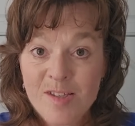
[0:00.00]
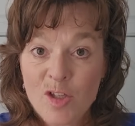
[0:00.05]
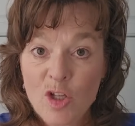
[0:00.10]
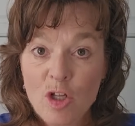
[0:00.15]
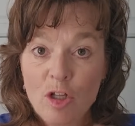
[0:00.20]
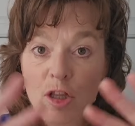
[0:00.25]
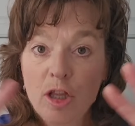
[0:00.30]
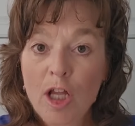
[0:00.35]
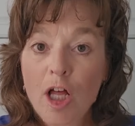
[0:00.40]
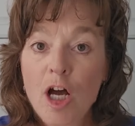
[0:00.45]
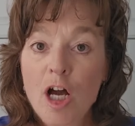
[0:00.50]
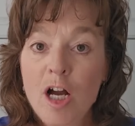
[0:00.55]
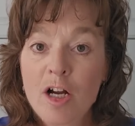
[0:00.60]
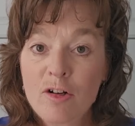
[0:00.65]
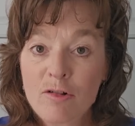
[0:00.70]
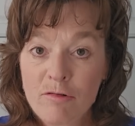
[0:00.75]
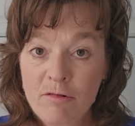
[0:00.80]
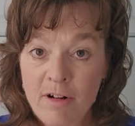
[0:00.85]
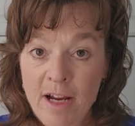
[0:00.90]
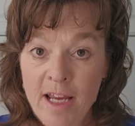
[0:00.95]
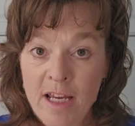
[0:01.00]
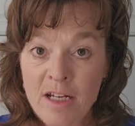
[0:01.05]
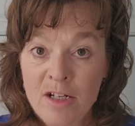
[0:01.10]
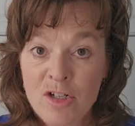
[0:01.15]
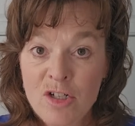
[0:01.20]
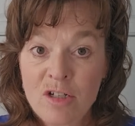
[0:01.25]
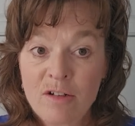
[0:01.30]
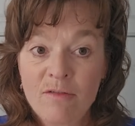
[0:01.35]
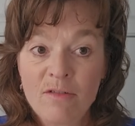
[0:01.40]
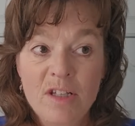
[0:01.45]
the long
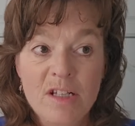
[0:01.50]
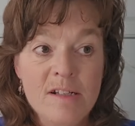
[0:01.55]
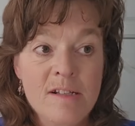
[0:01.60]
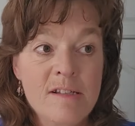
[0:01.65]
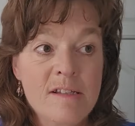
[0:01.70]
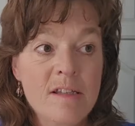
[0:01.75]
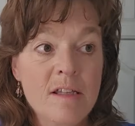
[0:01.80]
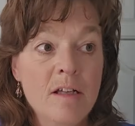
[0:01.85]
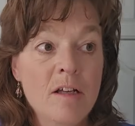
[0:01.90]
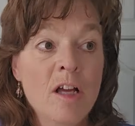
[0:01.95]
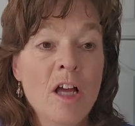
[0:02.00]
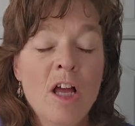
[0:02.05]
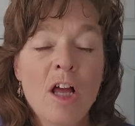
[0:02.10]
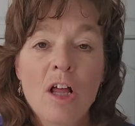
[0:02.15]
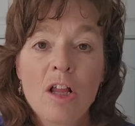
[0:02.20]
range of this, the